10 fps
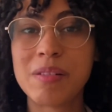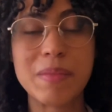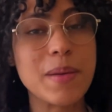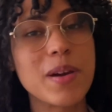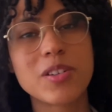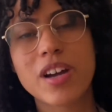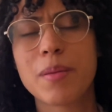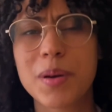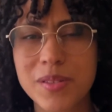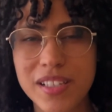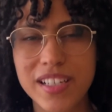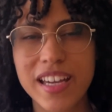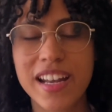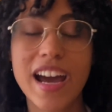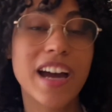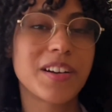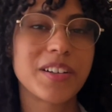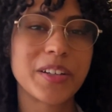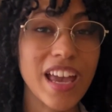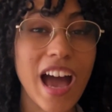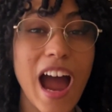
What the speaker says: Maybe I'll try post it again, I don't know.